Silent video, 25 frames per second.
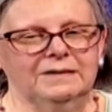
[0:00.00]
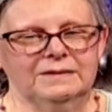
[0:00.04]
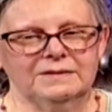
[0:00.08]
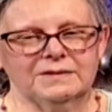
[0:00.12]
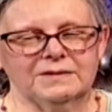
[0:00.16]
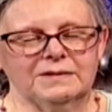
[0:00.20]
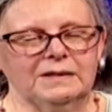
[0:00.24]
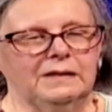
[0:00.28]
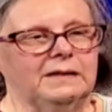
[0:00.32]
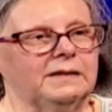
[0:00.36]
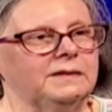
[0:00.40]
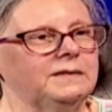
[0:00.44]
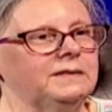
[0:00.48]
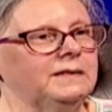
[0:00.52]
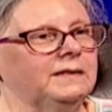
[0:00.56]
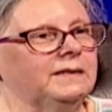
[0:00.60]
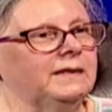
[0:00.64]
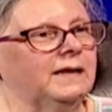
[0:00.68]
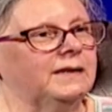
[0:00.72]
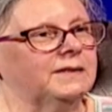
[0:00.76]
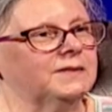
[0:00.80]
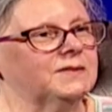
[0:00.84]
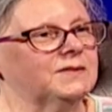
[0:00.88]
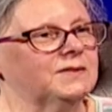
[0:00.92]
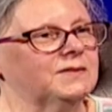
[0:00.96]
Sylheti
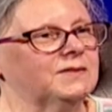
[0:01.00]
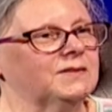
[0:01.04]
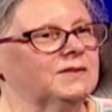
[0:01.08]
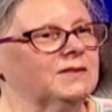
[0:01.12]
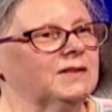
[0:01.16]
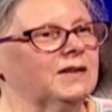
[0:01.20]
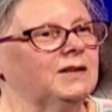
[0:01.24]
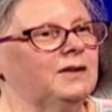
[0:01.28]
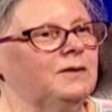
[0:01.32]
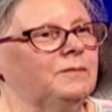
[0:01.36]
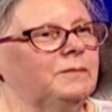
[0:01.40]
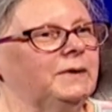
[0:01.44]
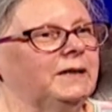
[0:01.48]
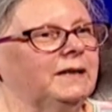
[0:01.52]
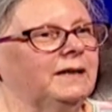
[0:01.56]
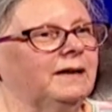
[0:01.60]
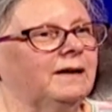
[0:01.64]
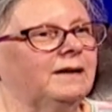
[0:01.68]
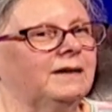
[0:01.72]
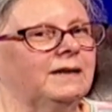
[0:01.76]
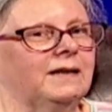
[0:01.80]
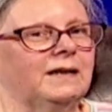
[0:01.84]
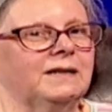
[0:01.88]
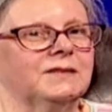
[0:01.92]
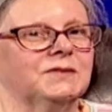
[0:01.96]
guests coming,
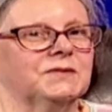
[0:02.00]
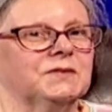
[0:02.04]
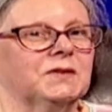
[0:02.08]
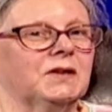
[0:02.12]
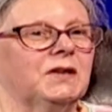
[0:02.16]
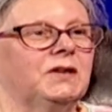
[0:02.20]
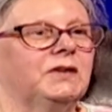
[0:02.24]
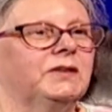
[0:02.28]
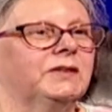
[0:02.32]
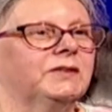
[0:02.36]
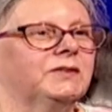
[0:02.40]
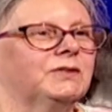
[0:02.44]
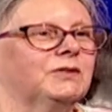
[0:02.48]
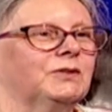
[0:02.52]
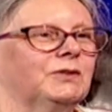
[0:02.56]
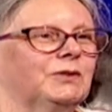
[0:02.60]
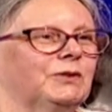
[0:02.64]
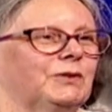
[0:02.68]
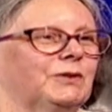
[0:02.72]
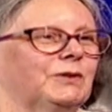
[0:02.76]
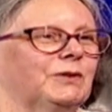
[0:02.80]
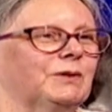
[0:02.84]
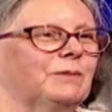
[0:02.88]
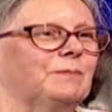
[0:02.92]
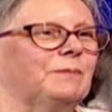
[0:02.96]
I ask her to
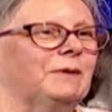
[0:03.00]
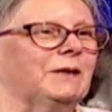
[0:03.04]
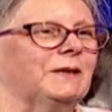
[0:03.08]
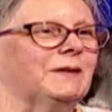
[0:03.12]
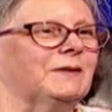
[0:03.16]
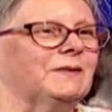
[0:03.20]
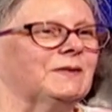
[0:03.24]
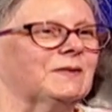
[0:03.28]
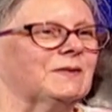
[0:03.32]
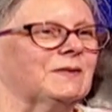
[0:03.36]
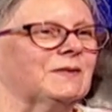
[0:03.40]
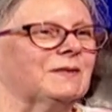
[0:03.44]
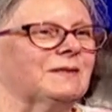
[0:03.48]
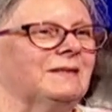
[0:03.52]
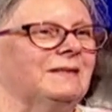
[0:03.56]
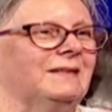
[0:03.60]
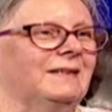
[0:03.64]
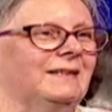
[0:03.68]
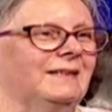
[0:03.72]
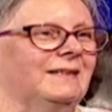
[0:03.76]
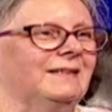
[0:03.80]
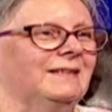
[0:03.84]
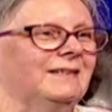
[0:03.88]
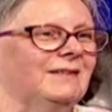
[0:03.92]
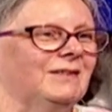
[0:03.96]
cook because
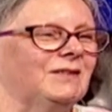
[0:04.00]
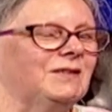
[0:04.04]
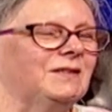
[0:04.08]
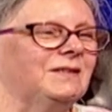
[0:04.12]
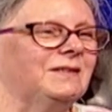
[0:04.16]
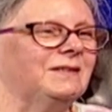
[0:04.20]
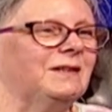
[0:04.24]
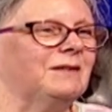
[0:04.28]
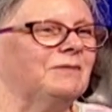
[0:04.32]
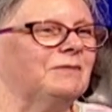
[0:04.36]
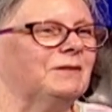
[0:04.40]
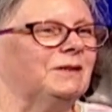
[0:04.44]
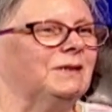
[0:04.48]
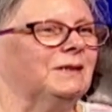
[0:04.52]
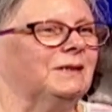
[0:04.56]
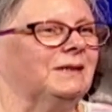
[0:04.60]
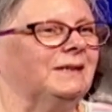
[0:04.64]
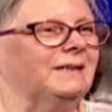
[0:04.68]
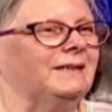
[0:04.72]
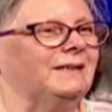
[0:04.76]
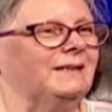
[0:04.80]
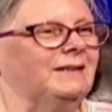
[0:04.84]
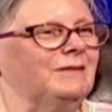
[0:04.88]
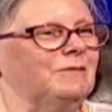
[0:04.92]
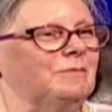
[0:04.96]
she's
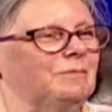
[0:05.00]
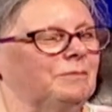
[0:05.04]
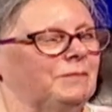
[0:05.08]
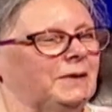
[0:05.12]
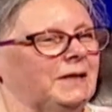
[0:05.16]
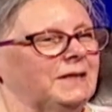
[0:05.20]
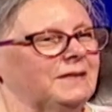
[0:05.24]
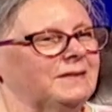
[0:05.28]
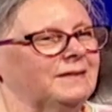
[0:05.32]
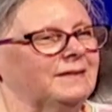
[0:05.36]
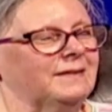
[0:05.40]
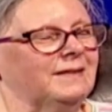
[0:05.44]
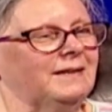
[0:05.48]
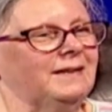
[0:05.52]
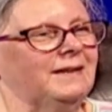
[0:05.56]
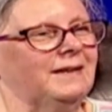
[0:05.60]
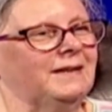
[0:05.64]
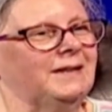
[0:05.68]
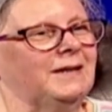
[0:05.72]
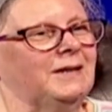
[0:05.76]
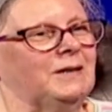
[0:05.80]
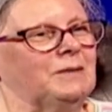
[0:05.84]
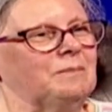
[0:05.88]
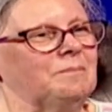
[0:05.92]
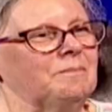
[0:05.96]
definitely better than
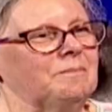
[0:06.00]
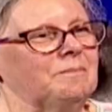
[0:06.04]
I am.